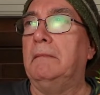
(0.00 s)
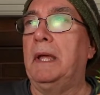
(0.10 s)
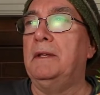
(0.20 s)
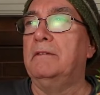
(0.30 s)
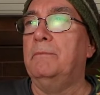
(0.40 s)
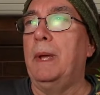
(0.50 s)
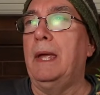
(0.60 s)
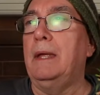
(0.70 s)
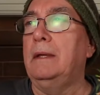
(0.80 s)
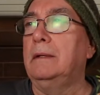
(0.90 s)
end of
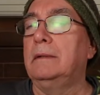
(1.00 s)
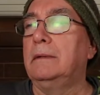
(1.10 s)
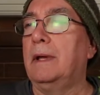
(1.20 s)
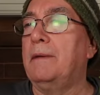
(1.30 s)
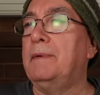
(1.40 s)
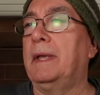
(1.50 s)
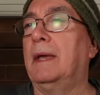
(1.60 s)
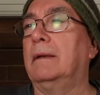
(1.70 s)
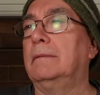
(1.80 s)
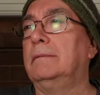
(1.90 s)
May. I forget.